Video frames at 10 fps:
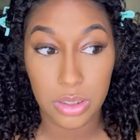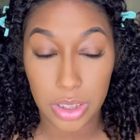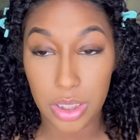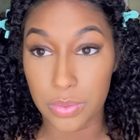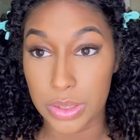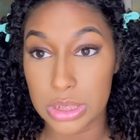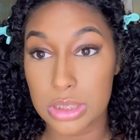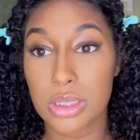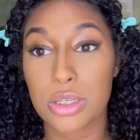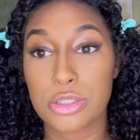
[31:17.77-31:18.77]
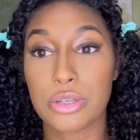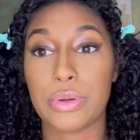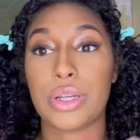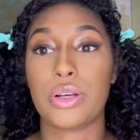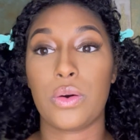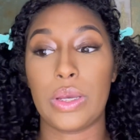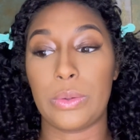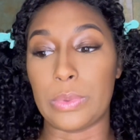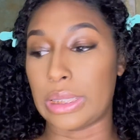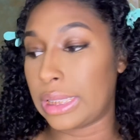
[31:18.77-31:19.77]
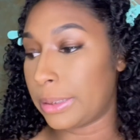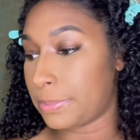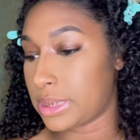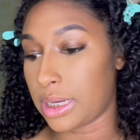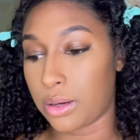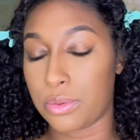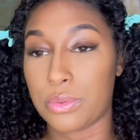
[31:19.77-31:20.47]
Anyways, so we're gonna go in with lips now.